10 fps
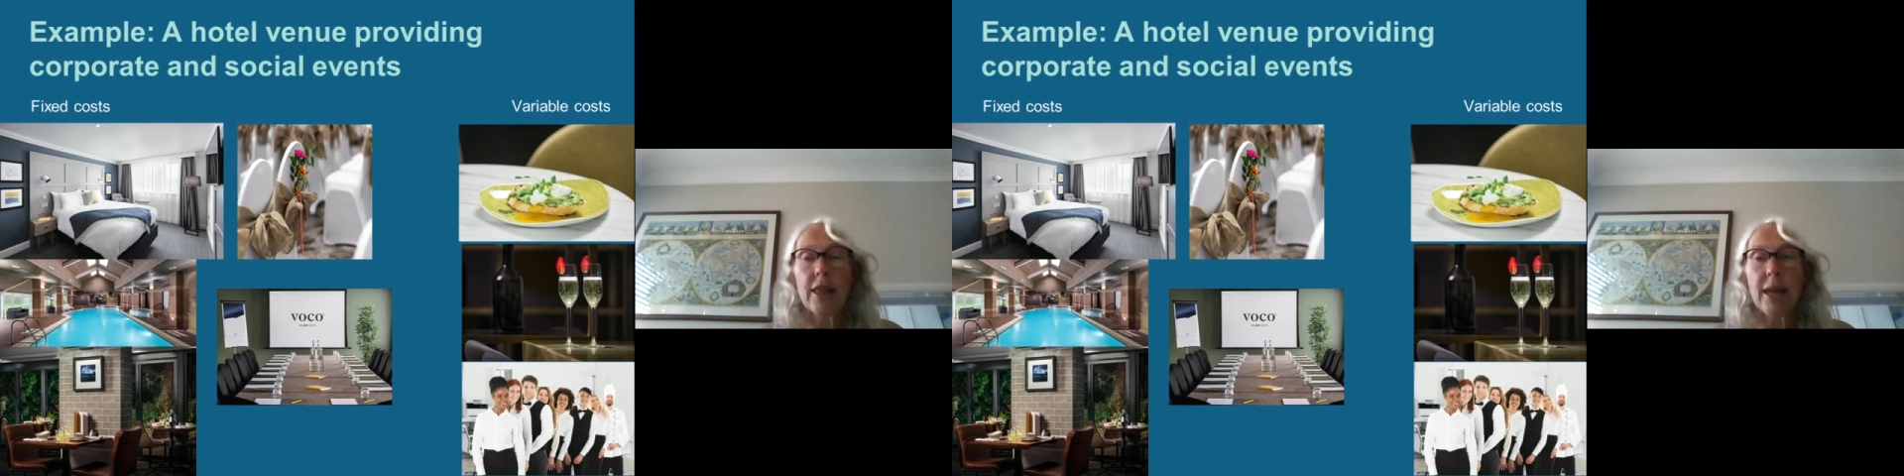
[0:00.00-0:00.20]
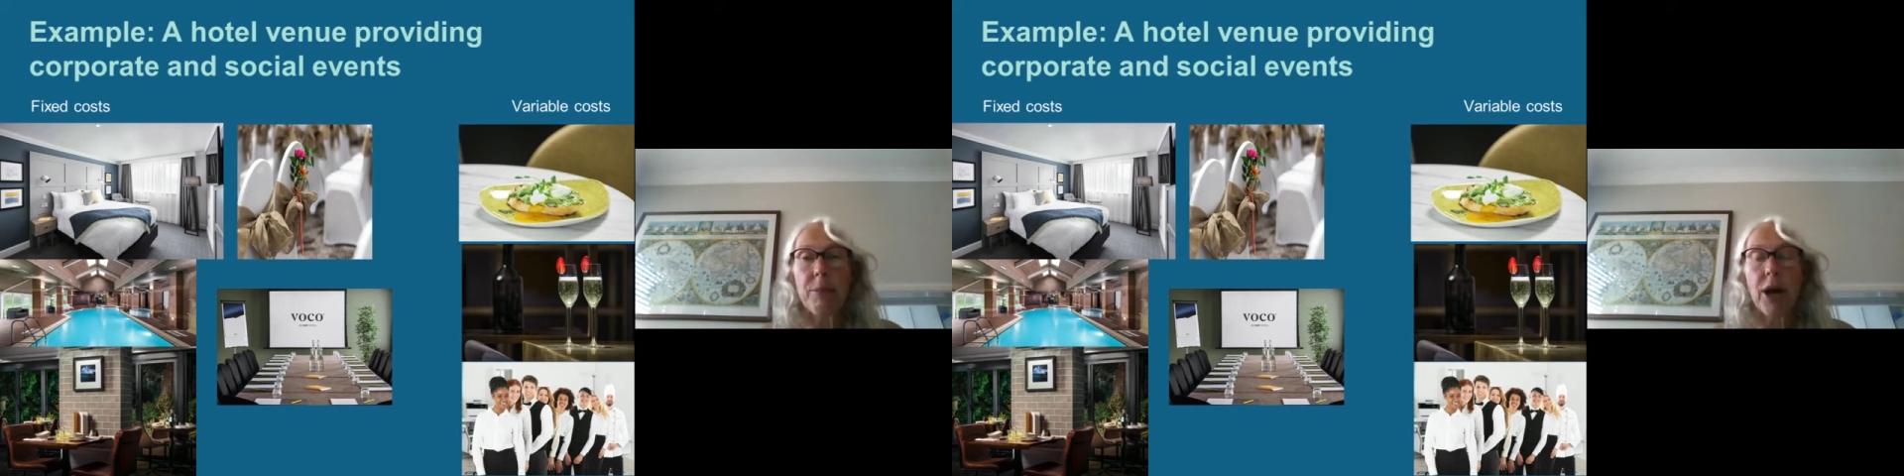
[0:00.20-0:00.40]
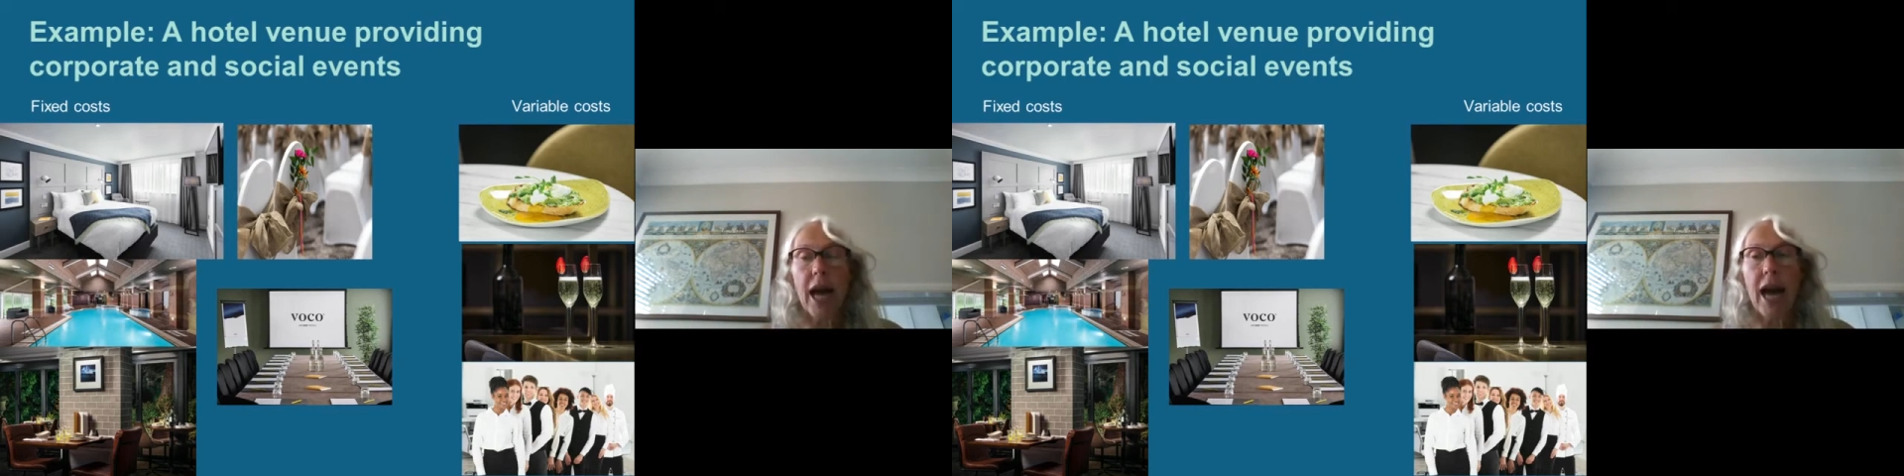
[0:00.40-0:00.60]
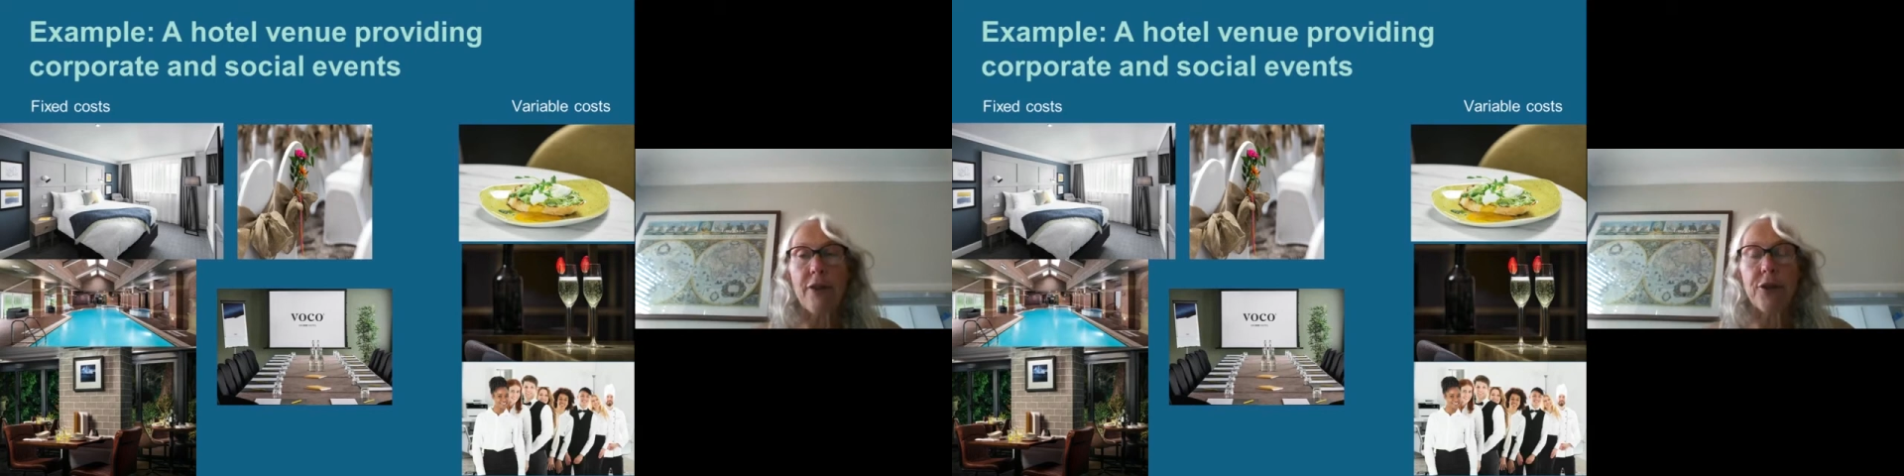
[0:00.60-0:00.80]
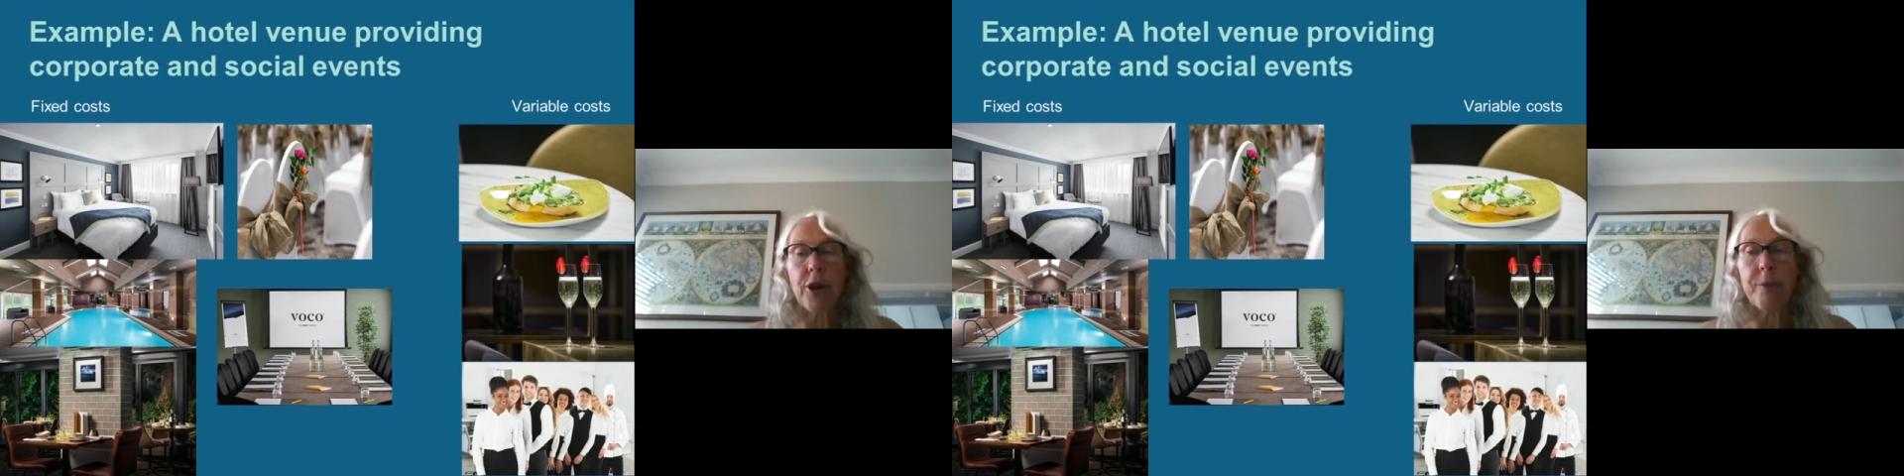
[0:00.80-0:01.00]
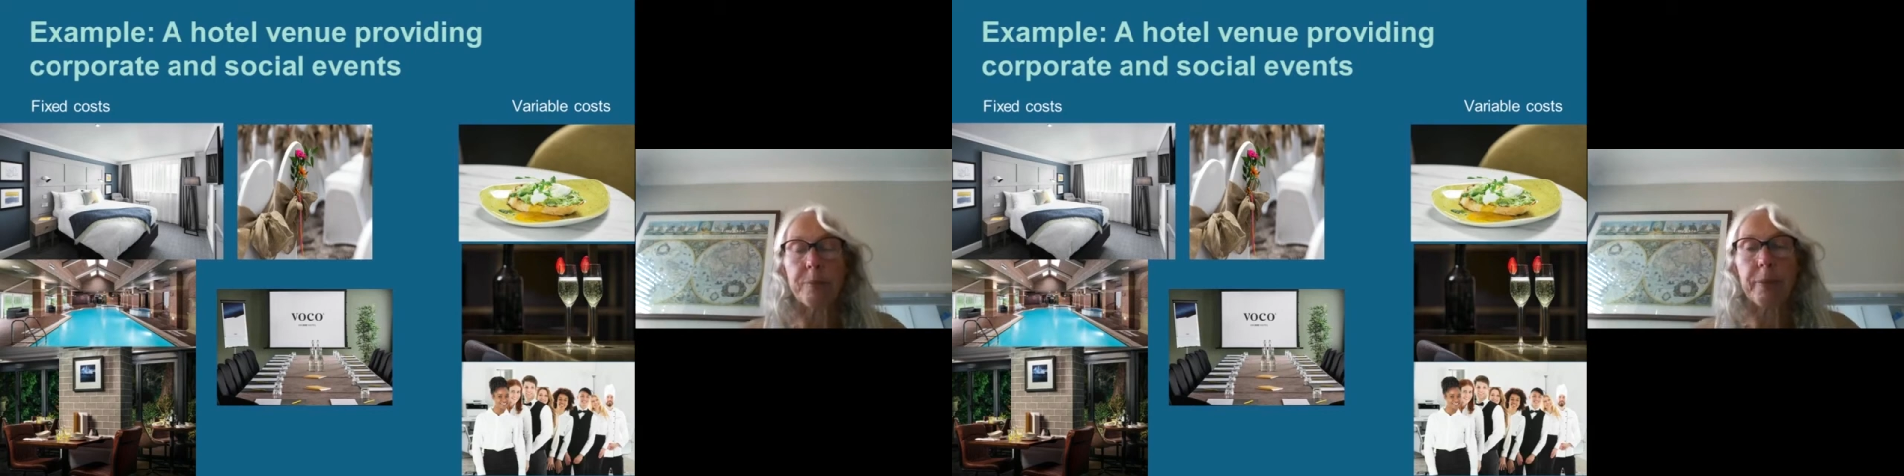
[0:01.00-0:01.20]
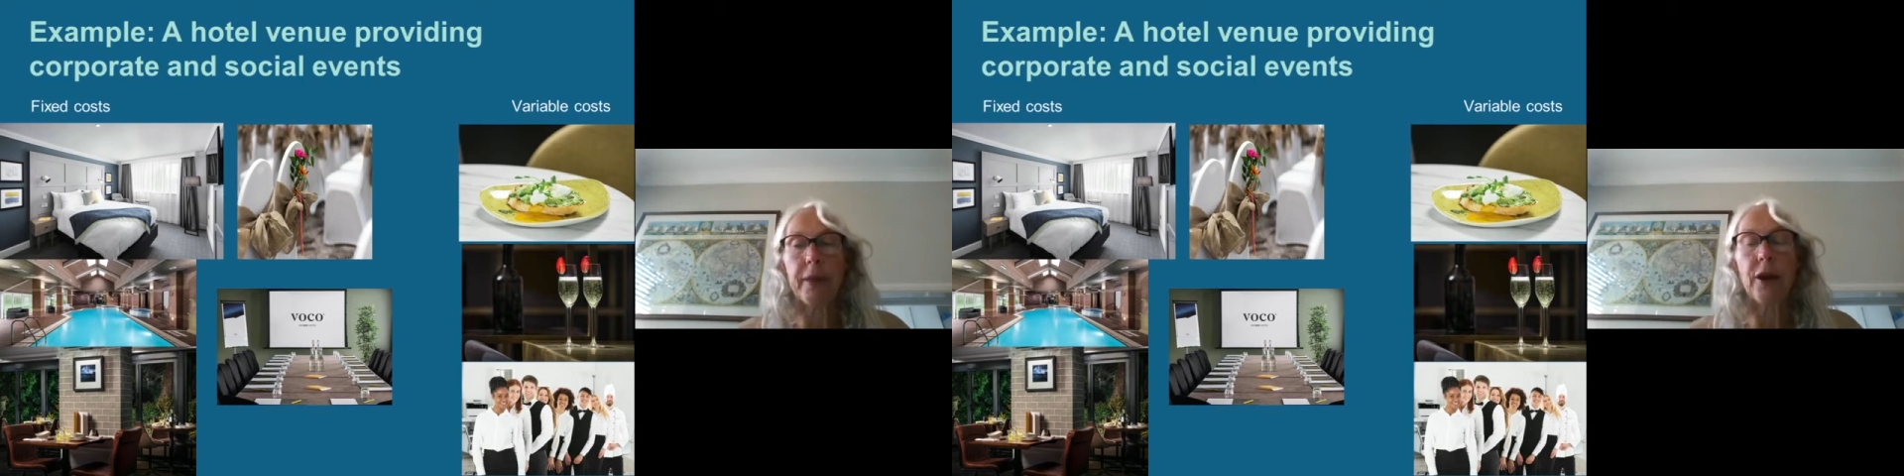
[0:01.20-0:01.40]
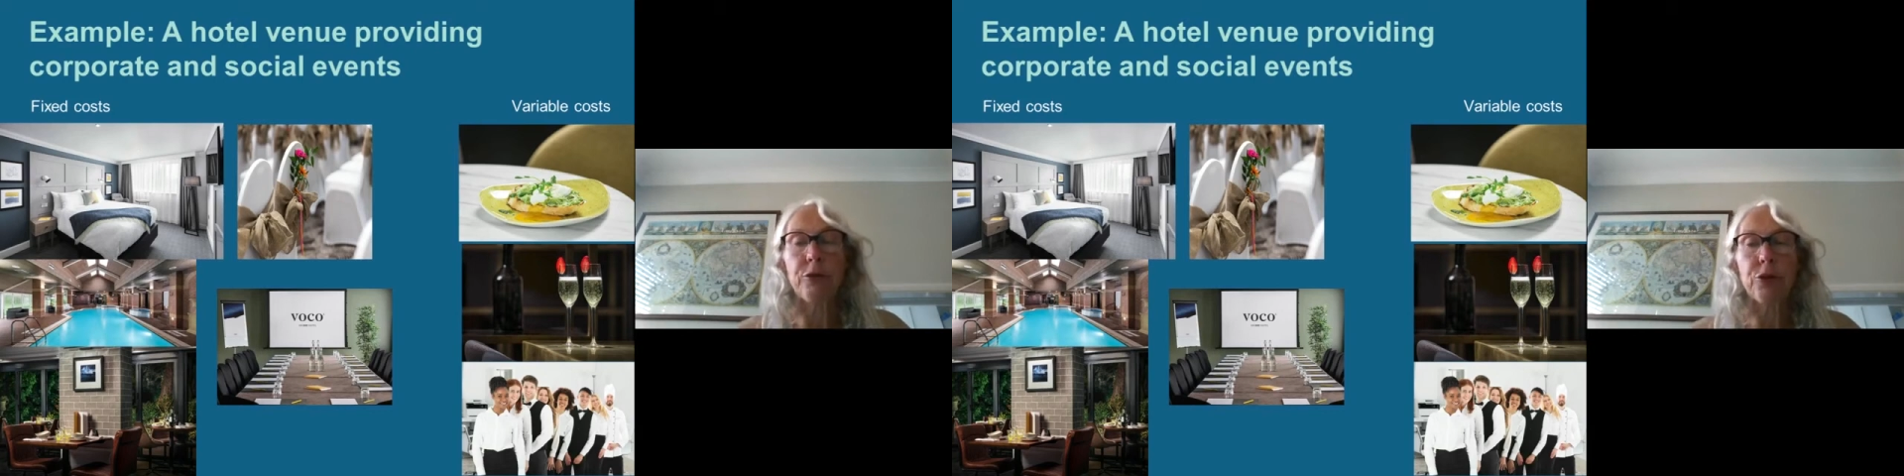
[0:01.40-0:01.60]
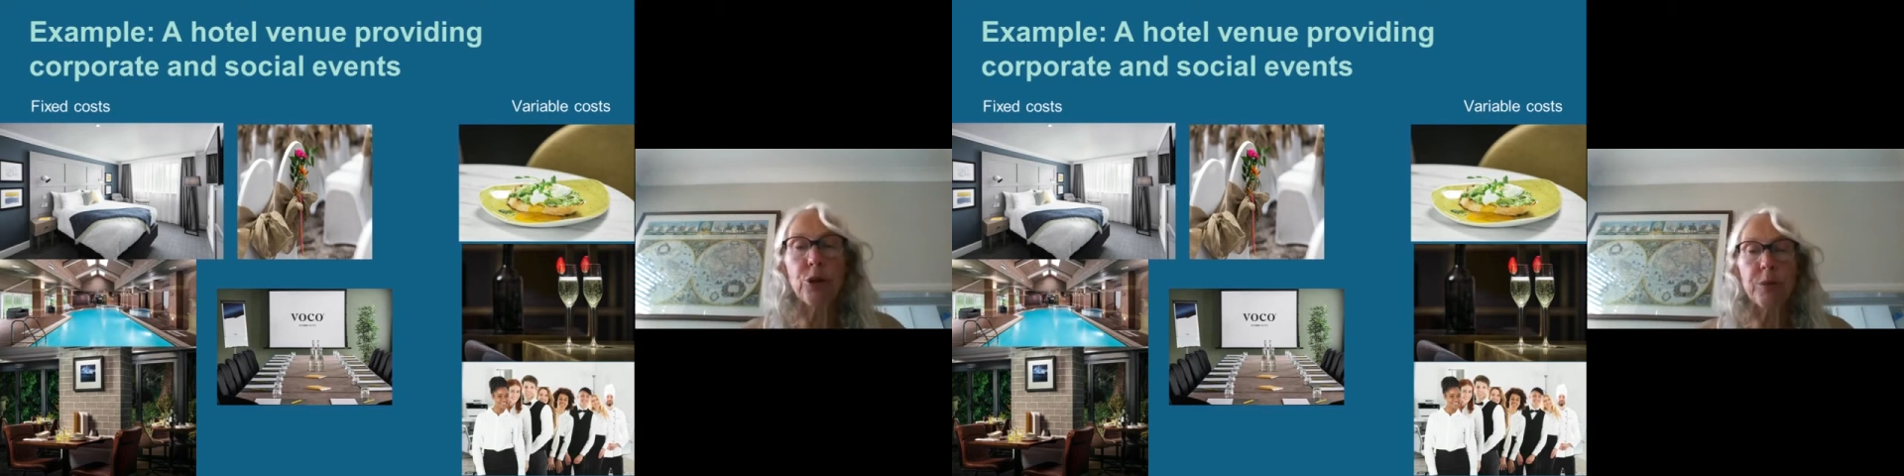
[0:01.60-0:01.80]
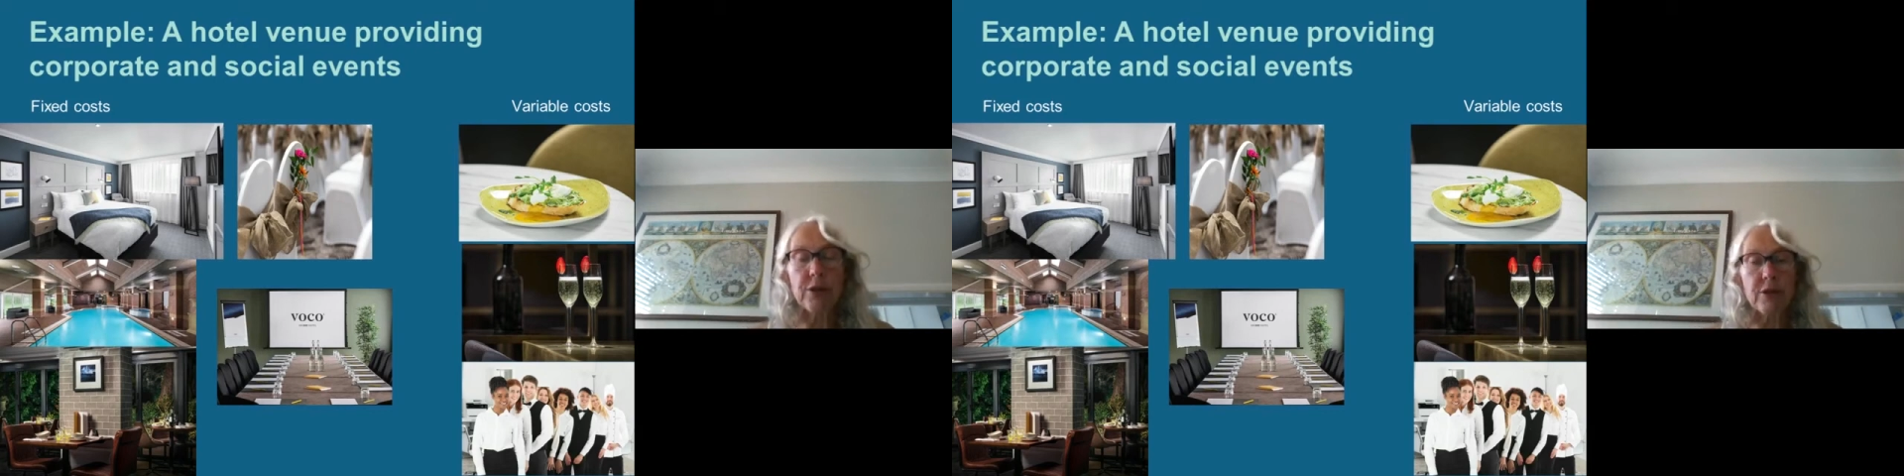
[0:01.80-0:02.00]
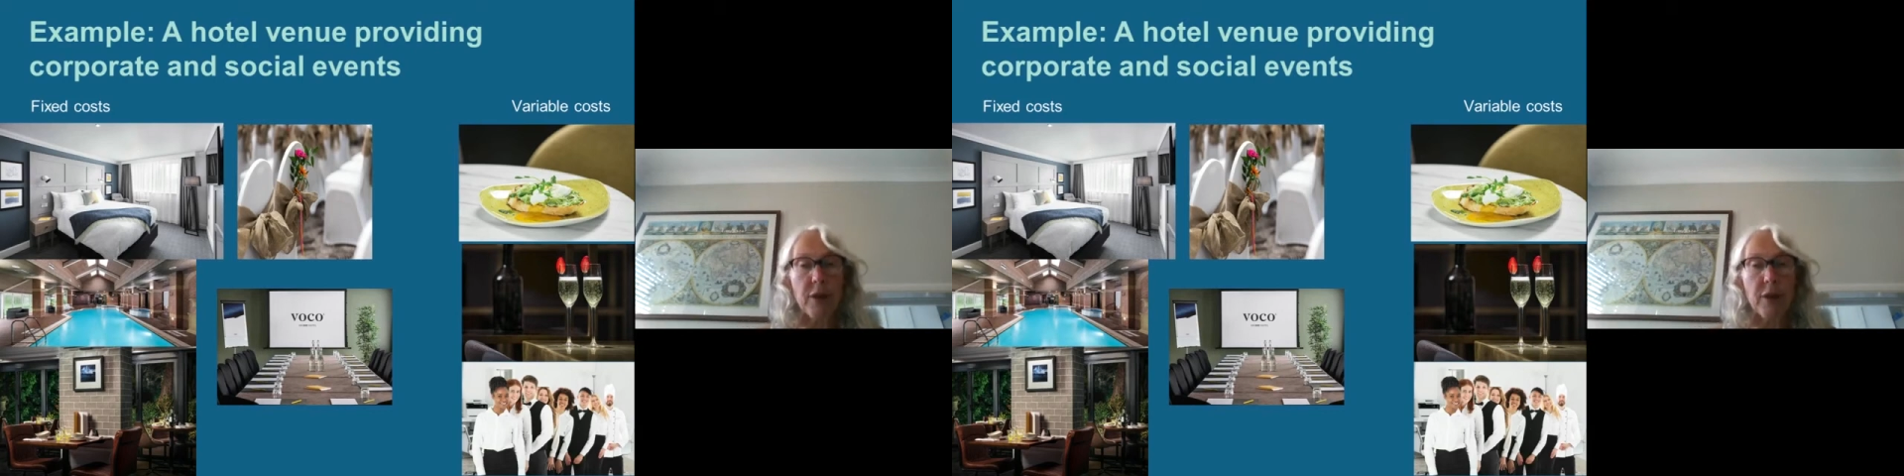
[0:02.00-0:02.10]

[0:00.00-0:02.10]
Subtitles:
They might have a room that's